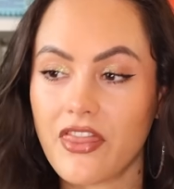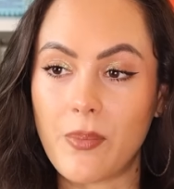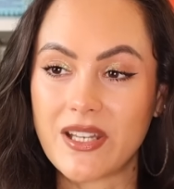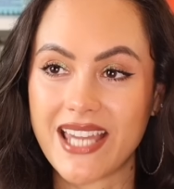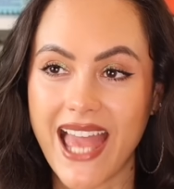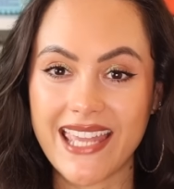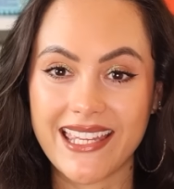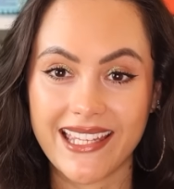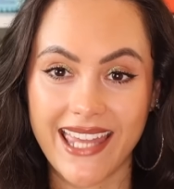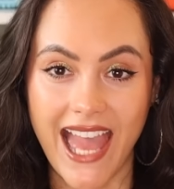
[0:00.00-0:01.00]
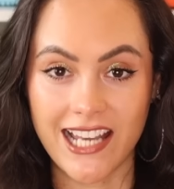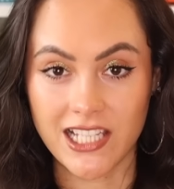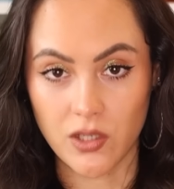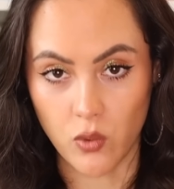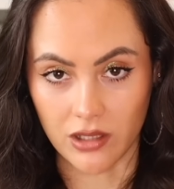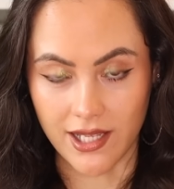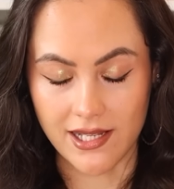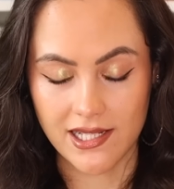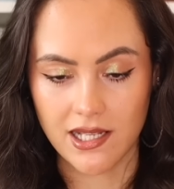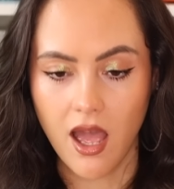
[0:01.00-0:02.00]
The Bottega Candy
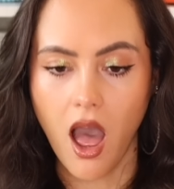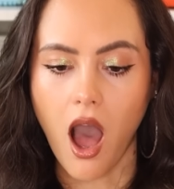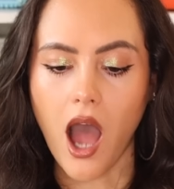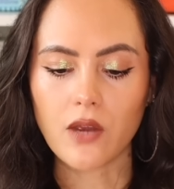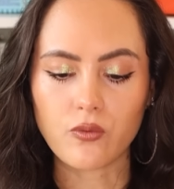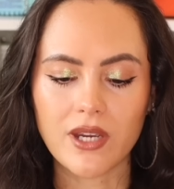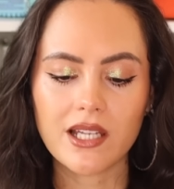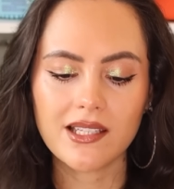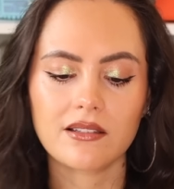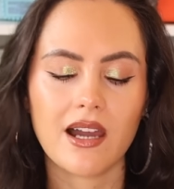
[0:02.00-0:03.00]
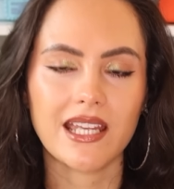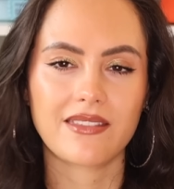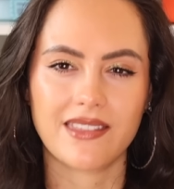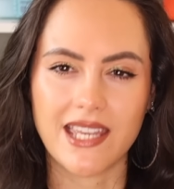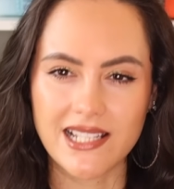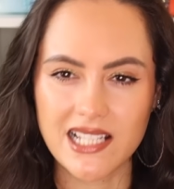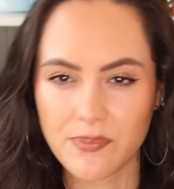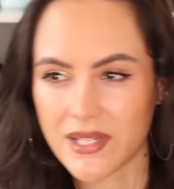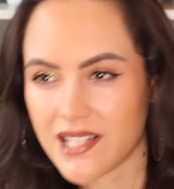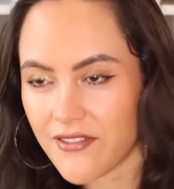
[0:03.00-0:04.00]
Wallace. I really like this
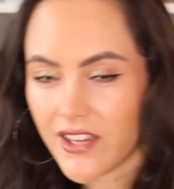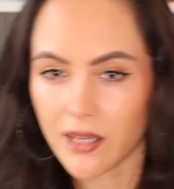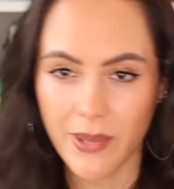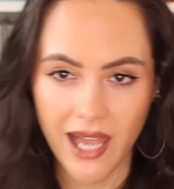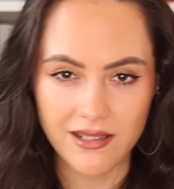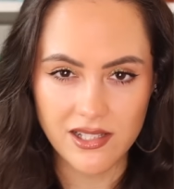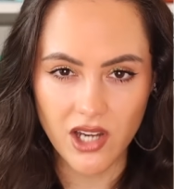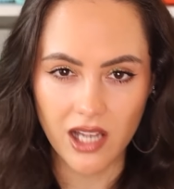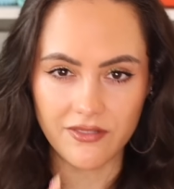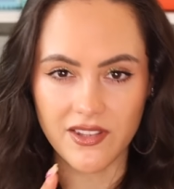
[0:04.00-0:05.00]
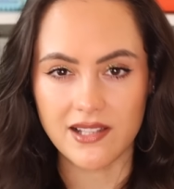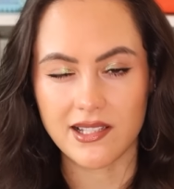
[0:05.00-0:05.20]
specific bag style for the